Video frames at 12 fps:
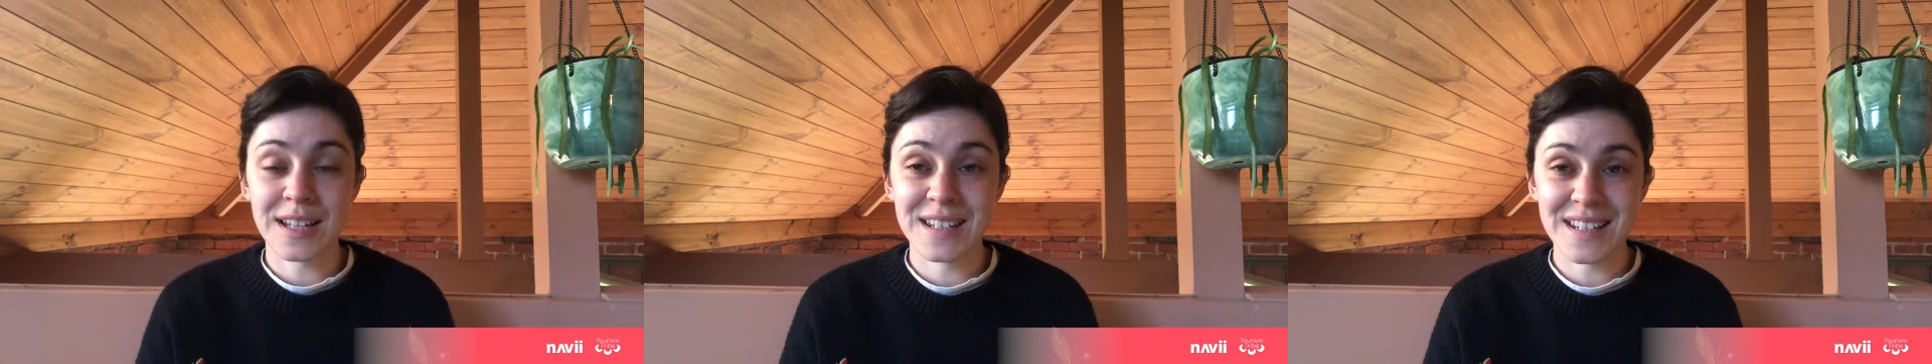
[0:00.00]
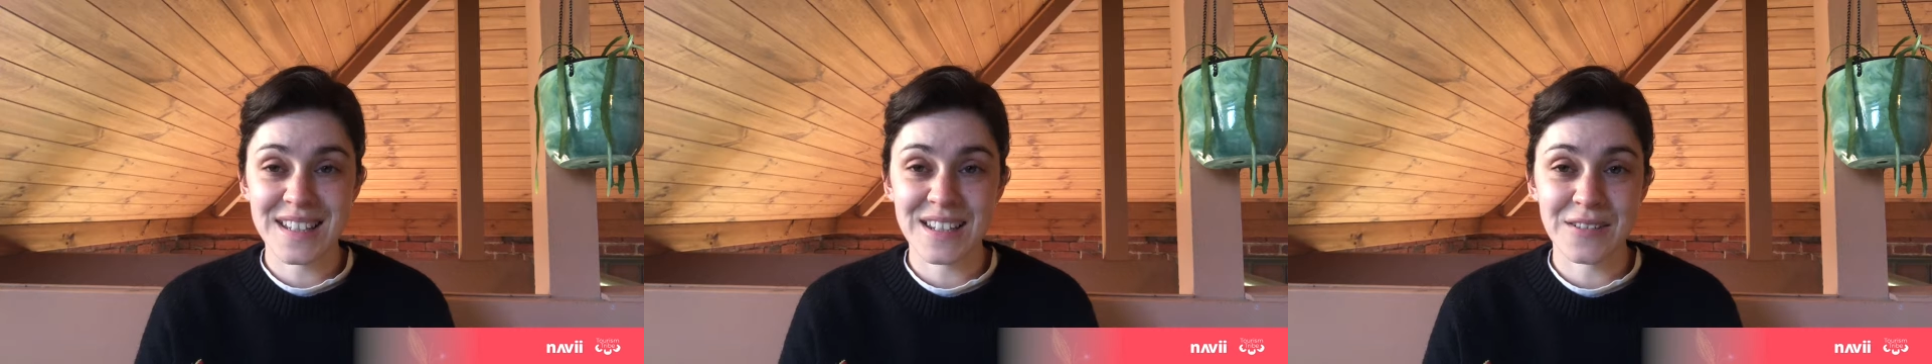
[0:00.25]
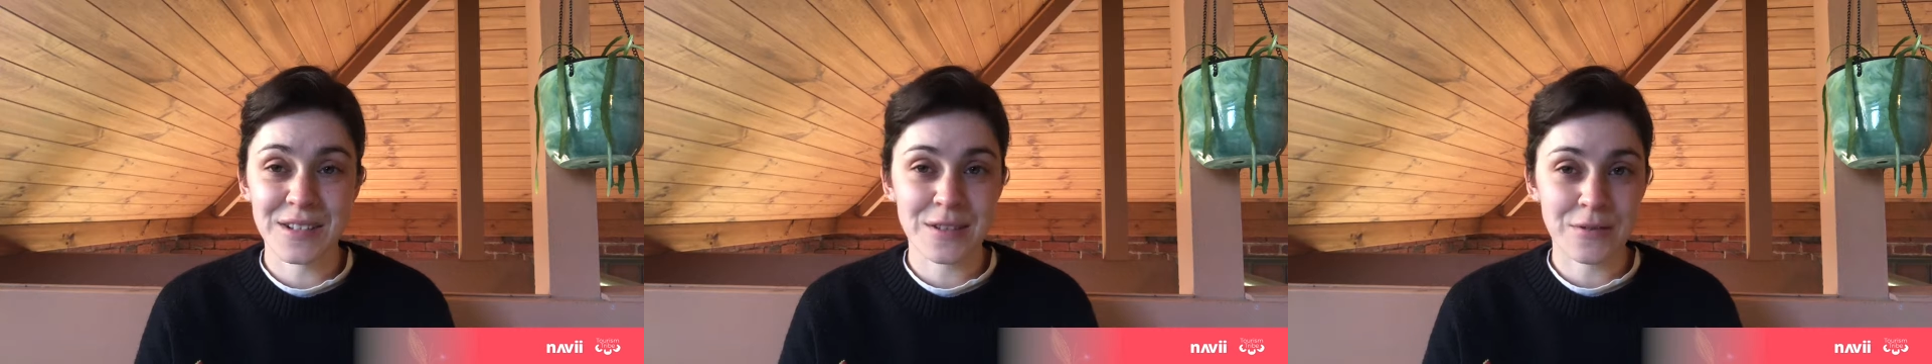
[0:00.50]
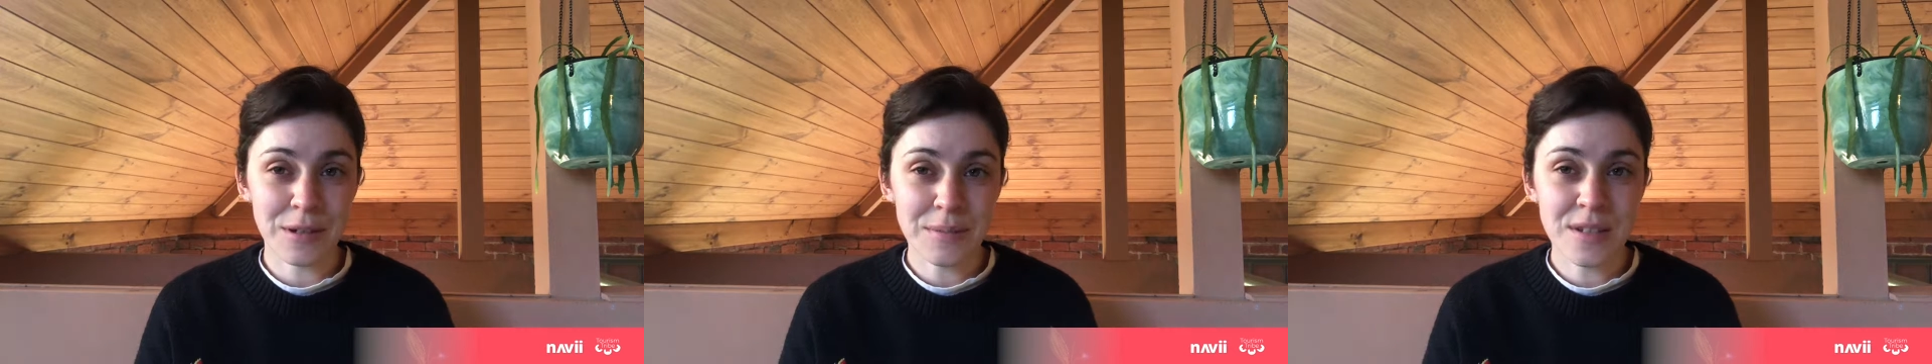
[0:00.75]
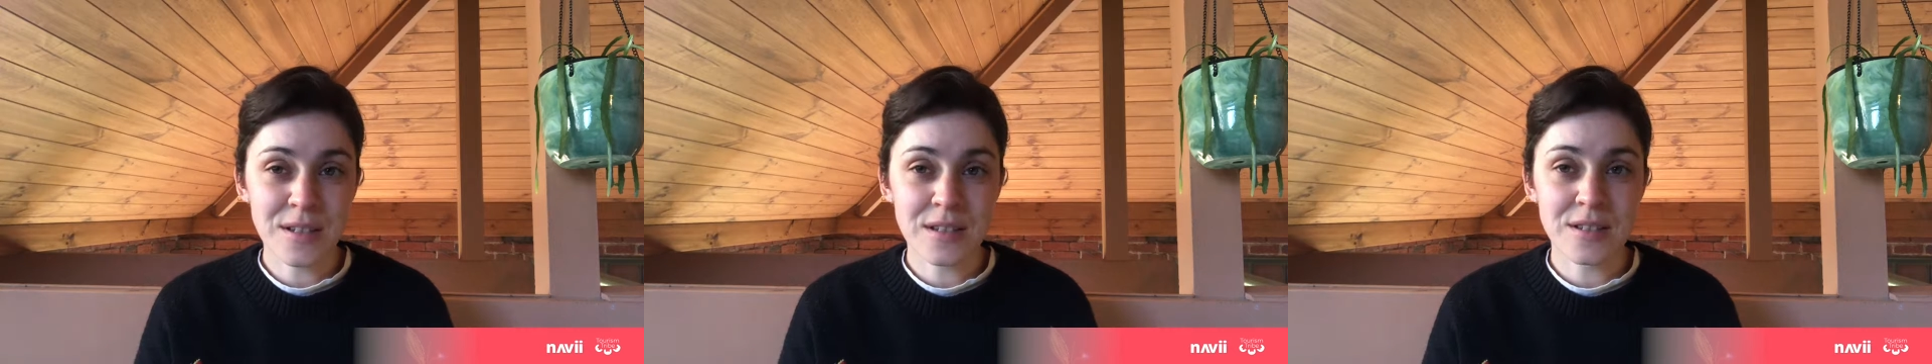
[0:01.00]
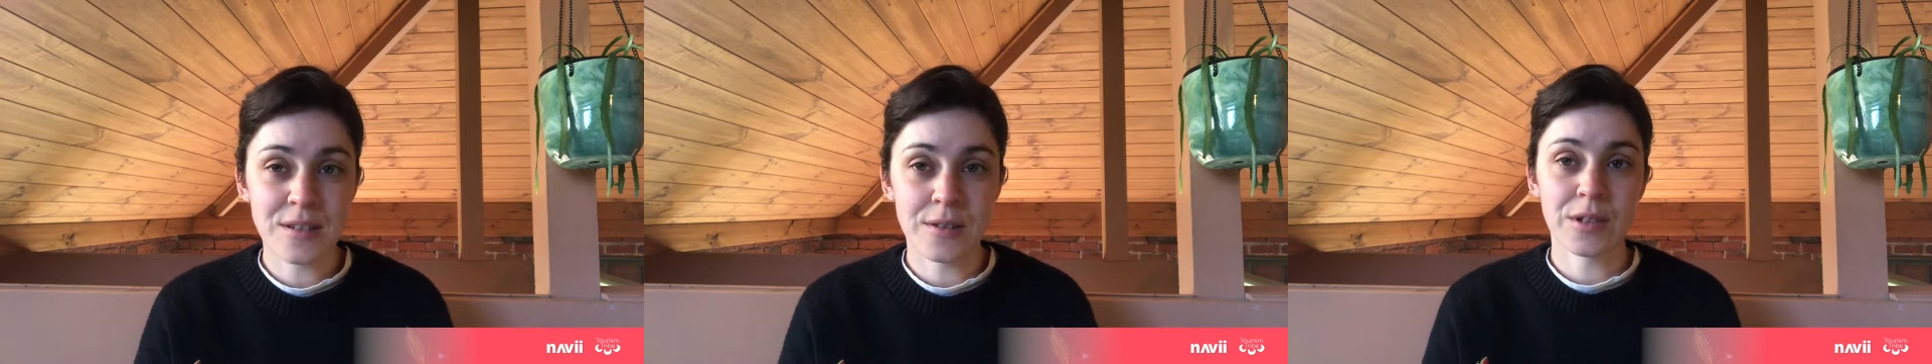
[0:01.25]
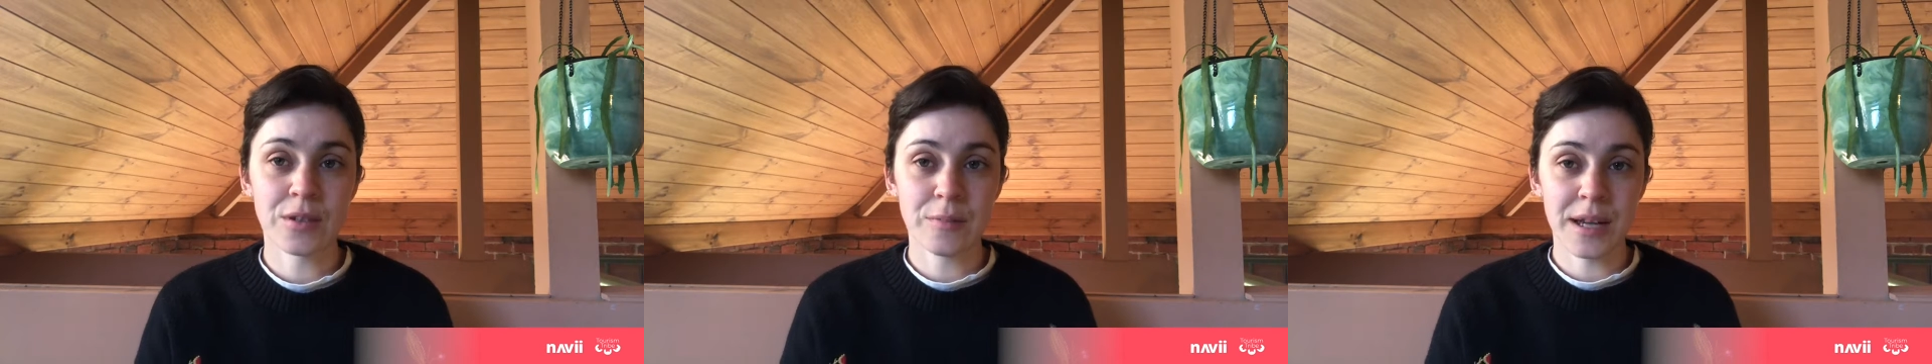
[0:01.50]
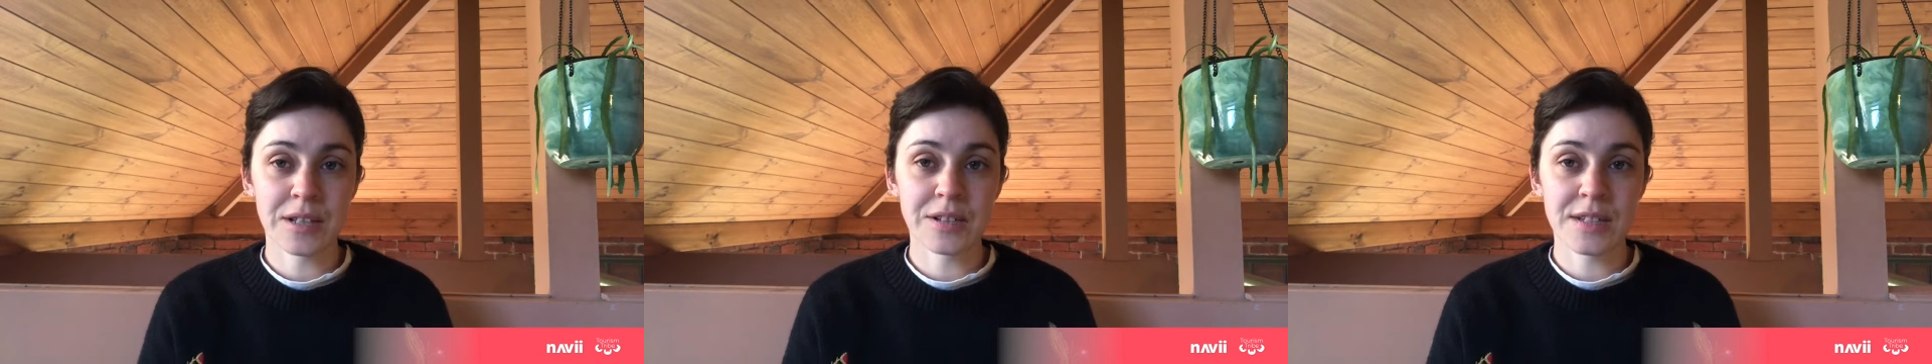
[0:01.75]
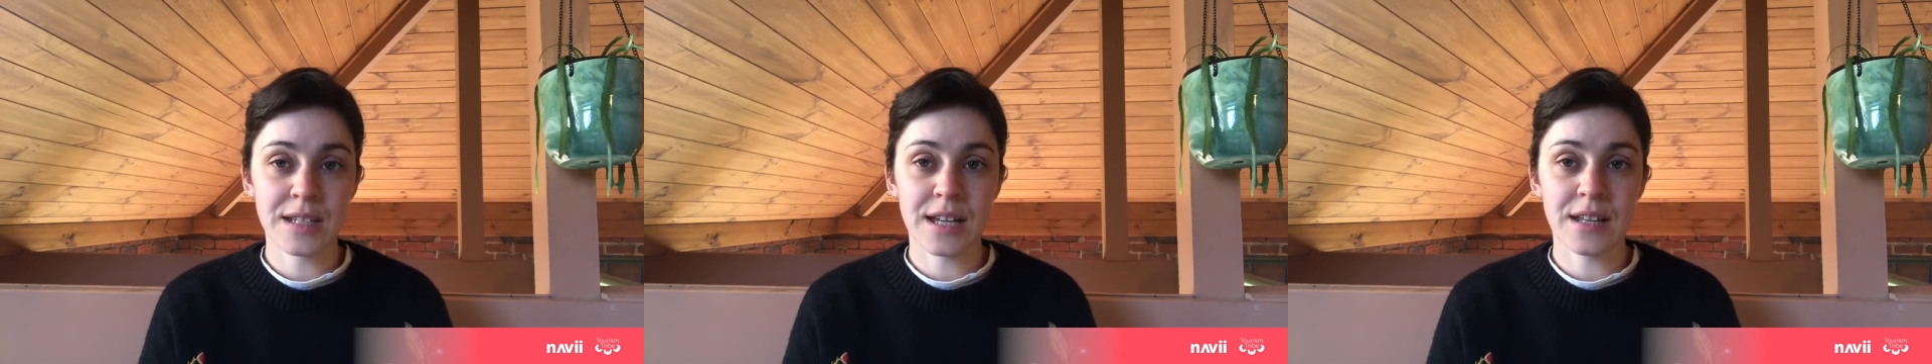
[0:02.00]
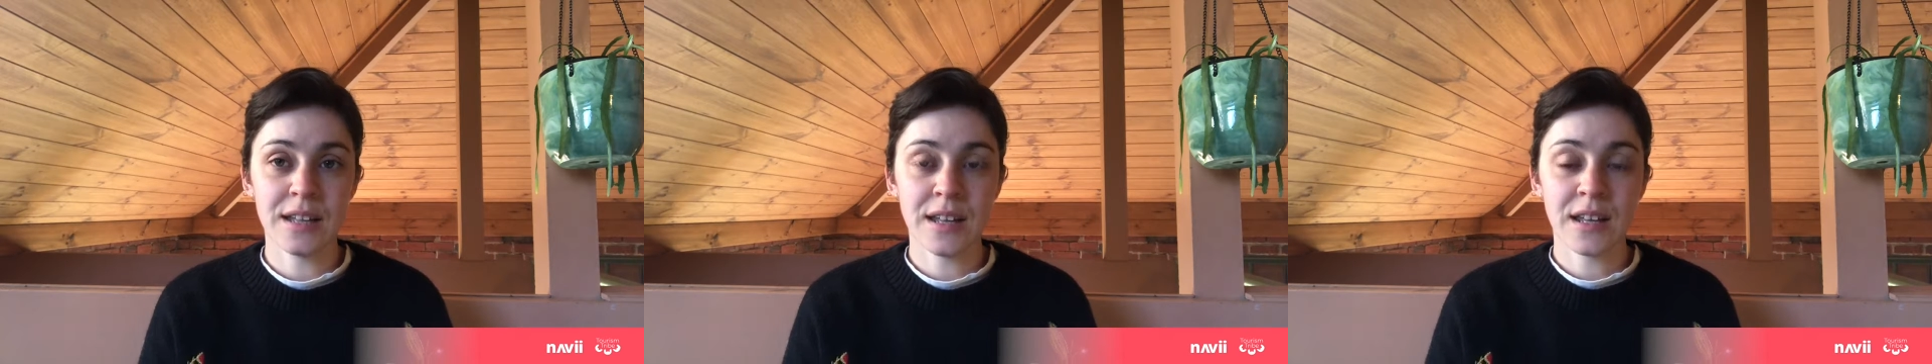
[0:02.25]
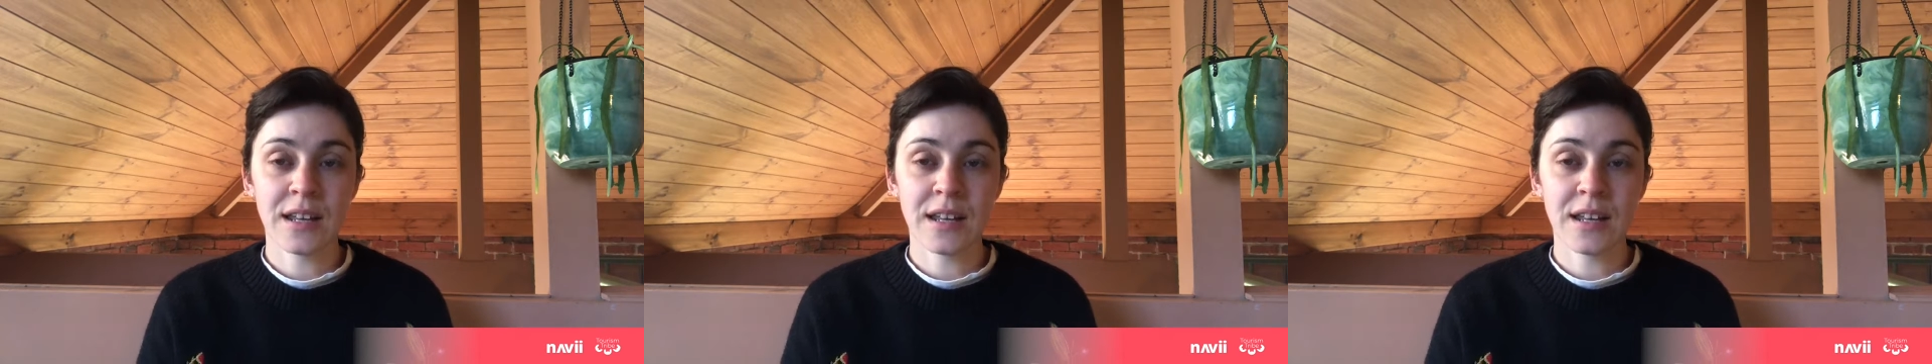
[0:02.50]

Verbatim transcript: unnecessary script slowing your pages down